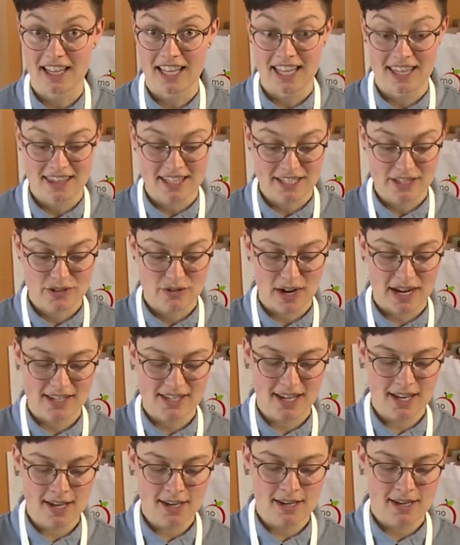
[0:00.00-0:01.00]
this
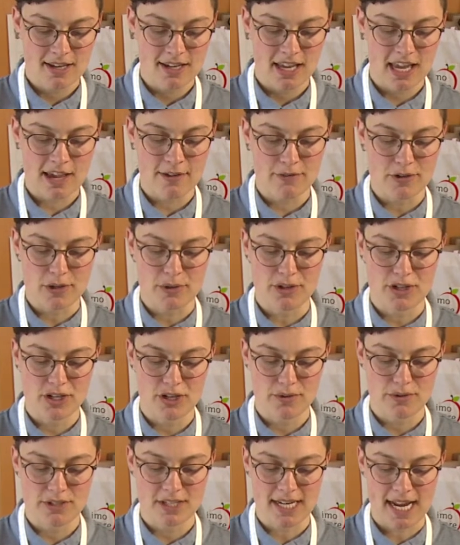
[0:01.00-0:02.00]
dressing if you
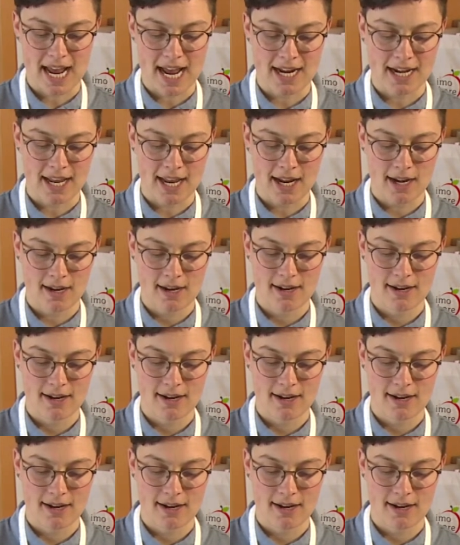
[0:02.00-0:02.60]
choose to add it.